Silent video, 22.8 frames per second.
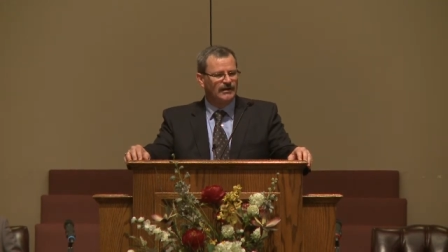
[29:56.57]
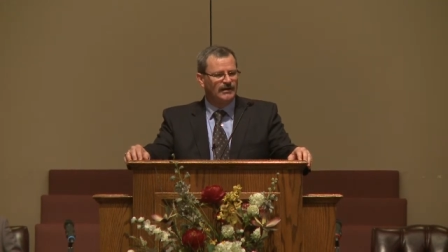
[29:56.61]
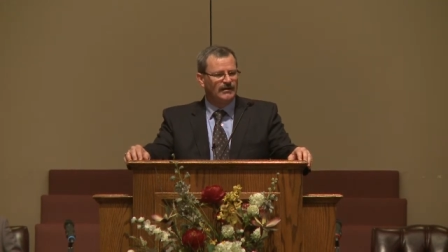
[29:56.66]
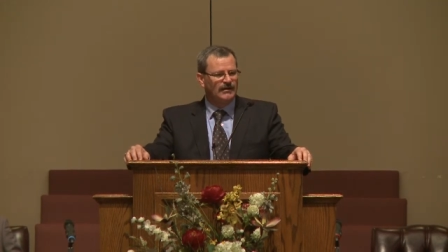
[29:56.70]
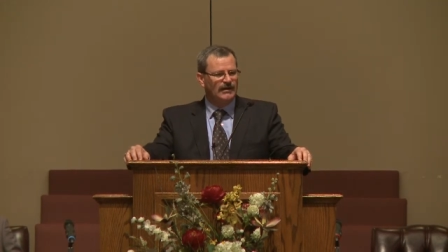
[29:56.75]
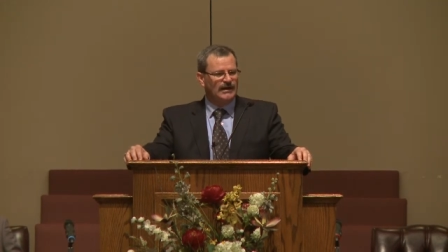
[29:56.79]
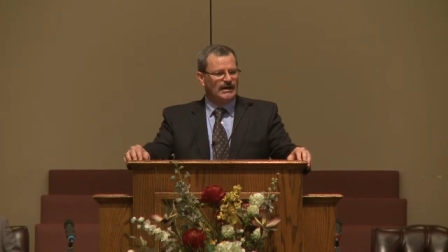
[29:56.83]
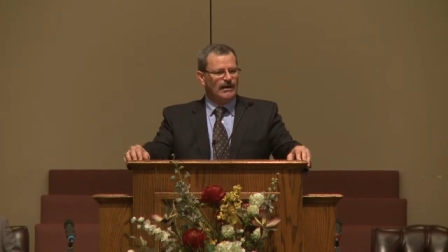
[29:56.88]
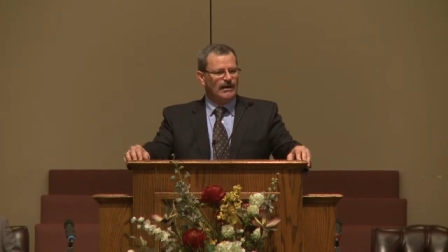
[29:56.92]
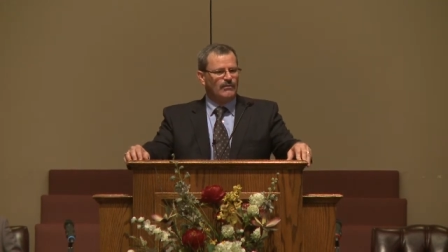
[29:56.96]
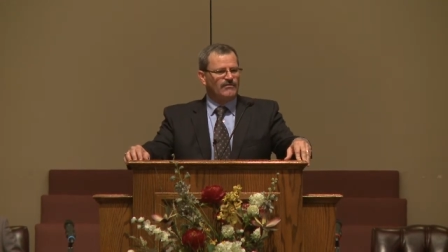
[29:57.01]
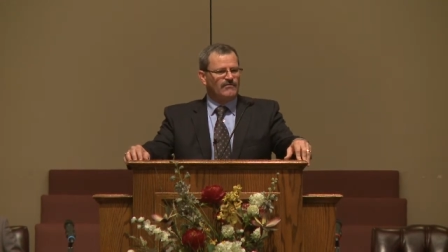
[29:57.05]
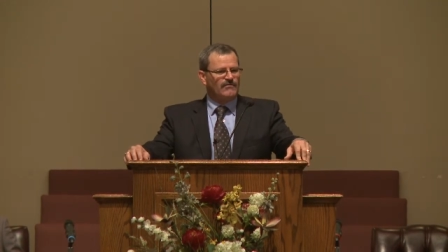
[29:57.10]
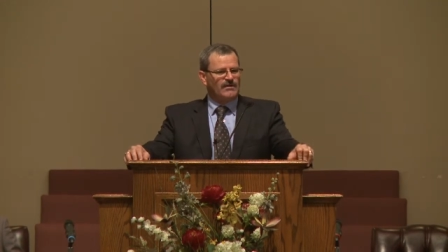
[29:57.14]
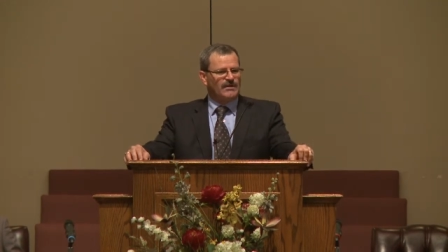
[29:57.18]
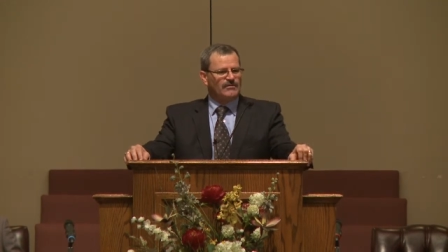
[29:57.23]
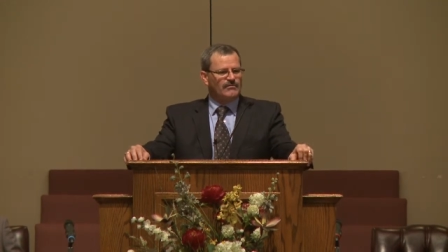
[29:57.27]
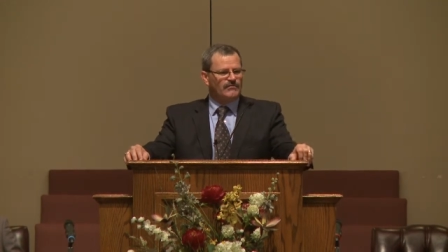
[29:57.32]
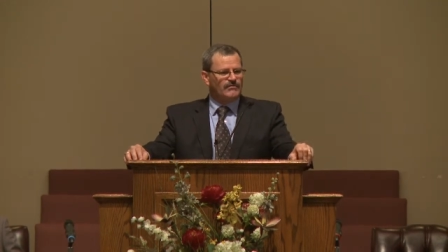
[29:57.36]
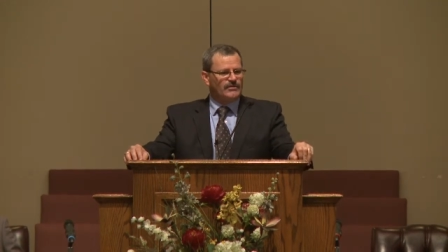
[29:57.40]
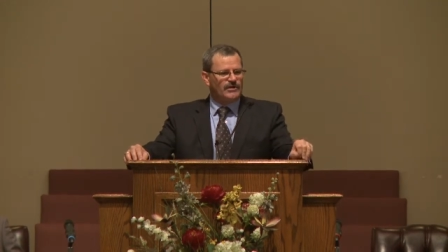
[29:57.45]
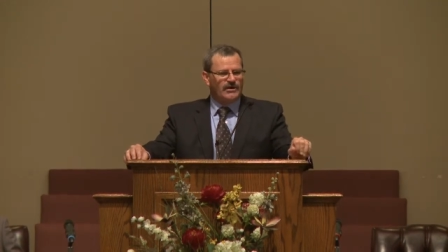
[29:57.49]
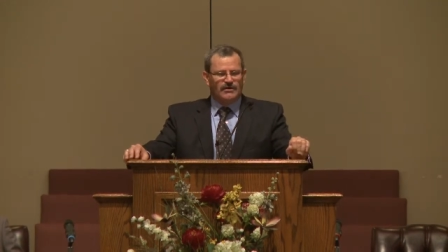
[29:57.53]
And I was sitting
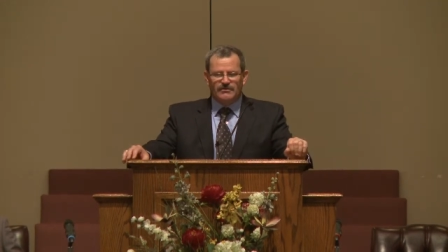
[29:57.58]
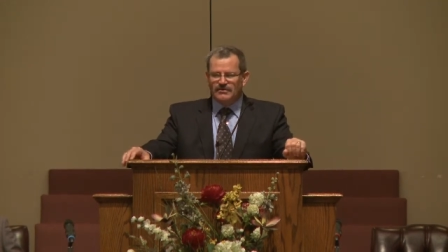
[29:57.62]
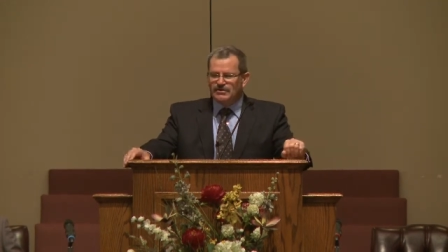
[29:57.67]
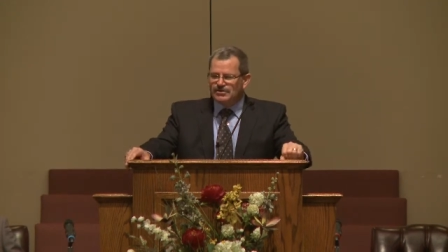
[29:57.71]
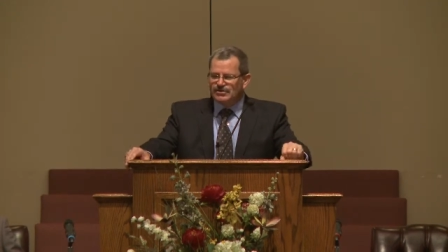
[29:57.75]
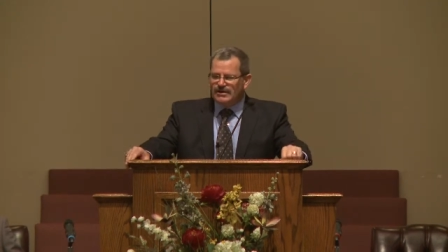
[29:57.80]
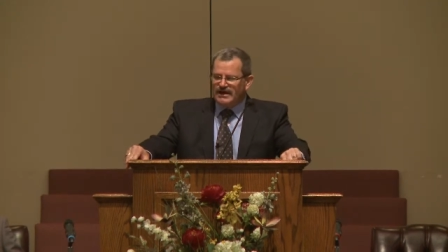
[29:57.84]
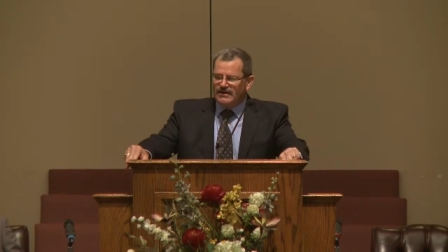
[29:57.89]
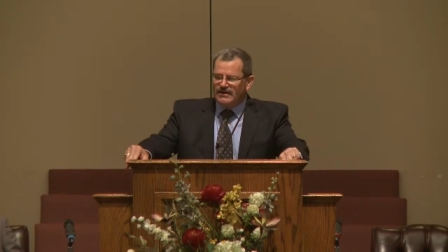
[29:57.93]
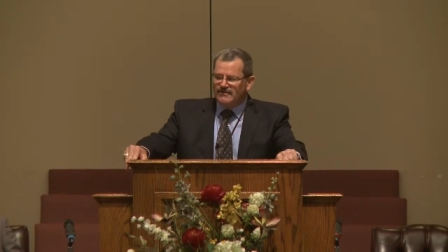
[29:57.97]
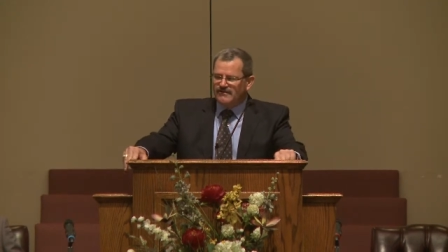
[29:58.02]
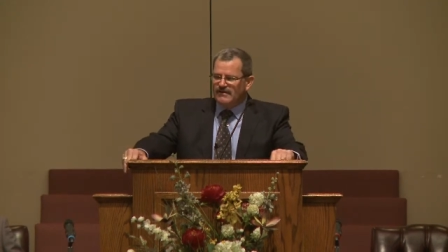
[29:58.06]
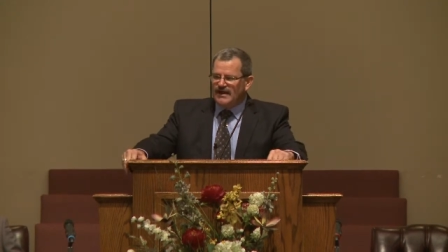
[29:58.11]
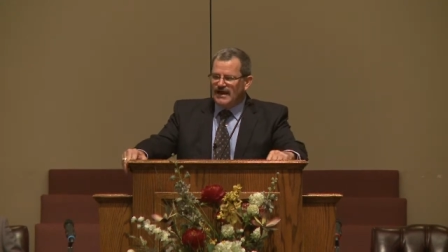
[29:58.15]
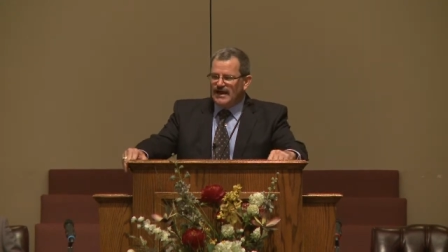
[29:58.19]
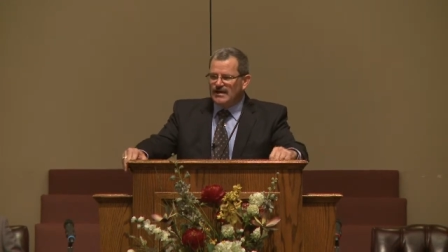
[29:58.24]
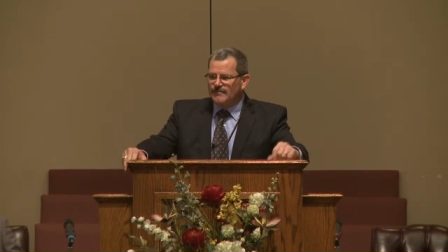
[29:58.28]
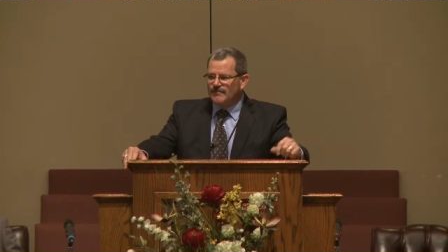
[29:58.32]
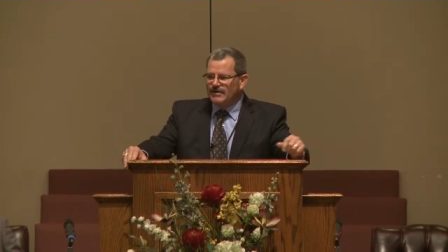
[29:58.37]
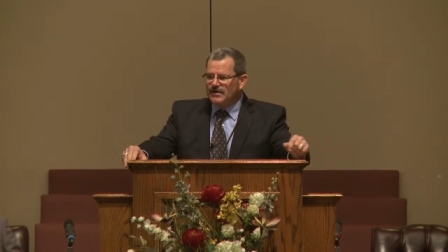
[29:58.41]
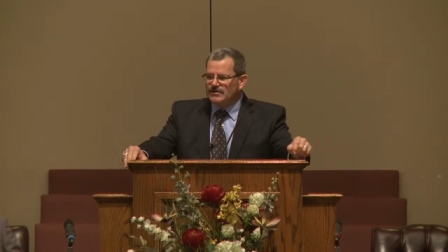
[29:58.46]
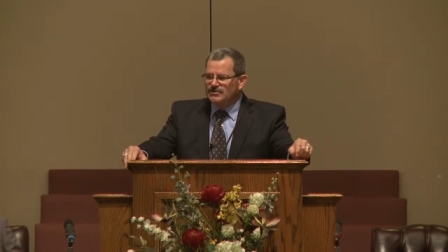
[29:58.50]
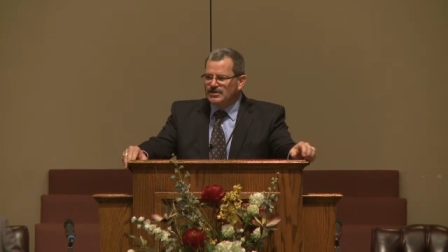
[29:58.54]
over there on the shady side of
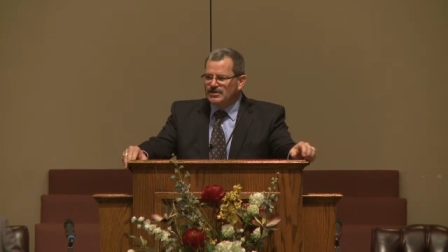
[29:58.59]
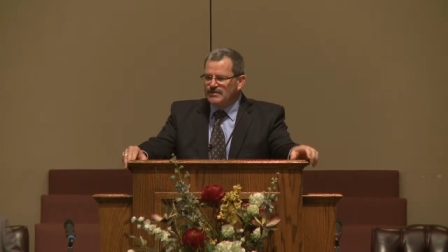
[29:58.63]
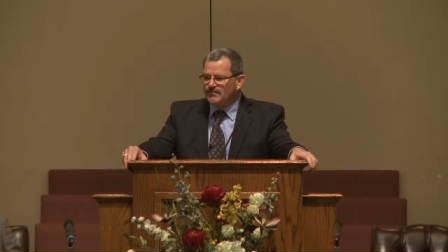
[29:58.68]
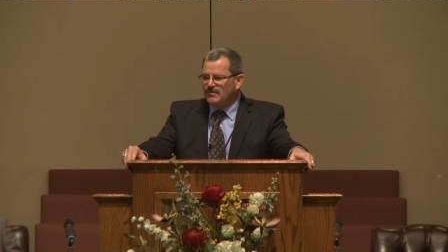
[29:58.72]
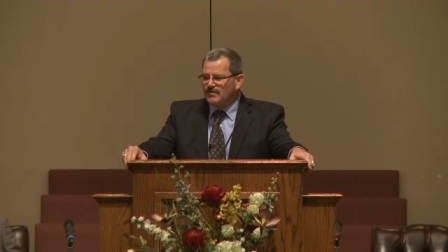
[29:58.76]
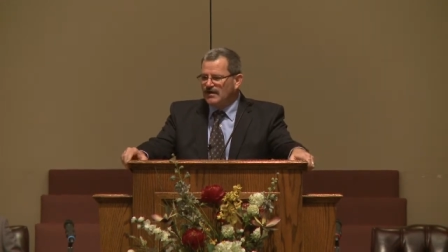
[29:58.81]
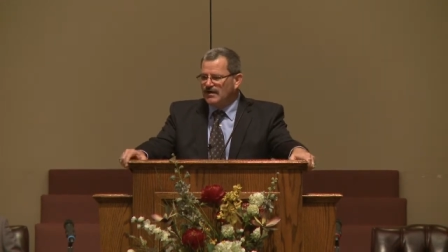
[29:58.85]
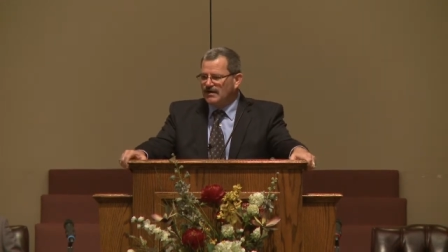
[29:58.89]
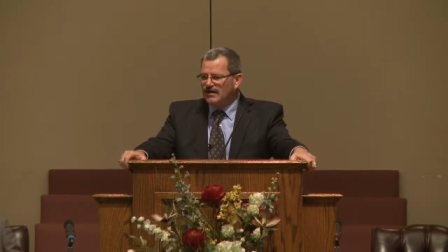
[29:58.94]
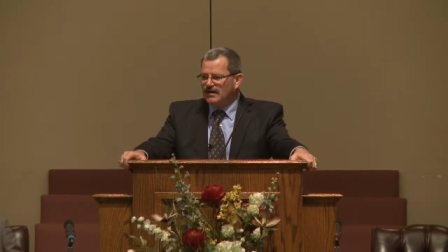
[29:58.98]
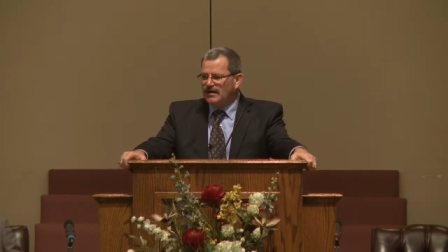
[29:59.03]
my Jeep thinking,